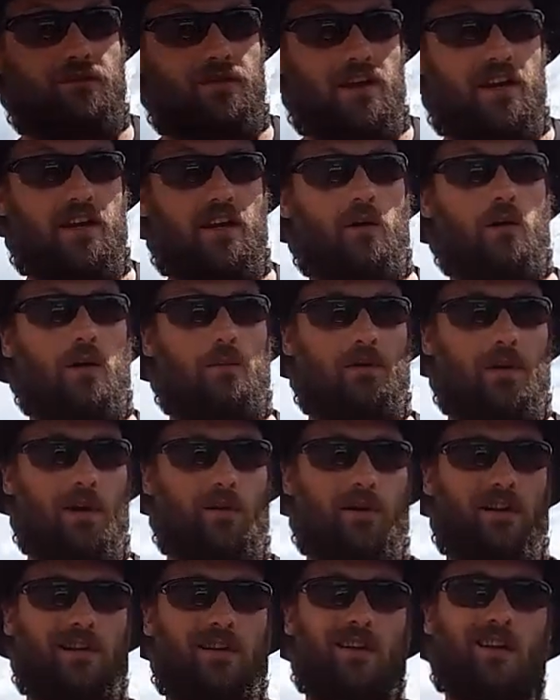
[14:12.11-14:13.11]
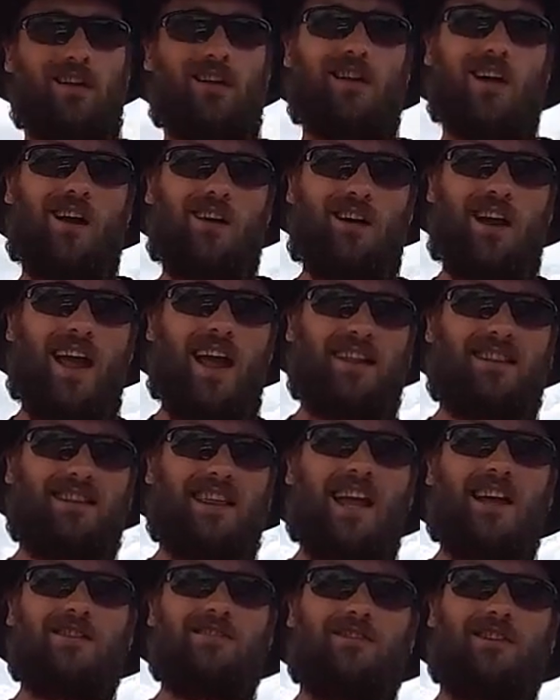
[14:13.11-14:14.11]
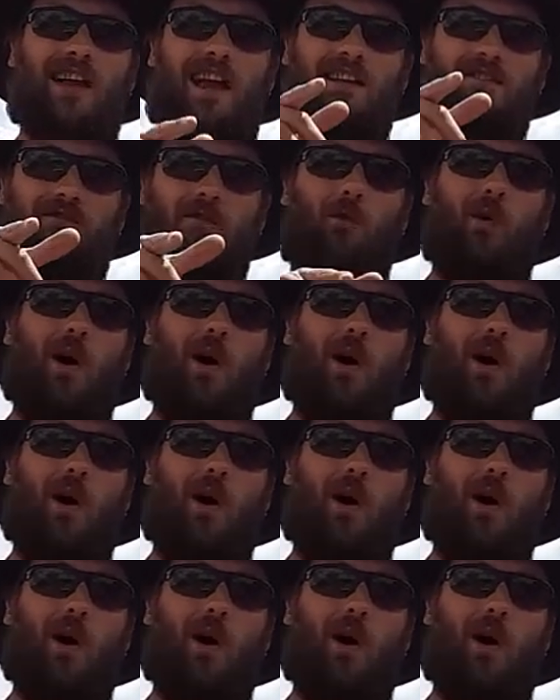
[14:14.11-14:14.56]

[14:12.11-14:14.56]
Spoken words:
video uploaded. All right, thanks you guys for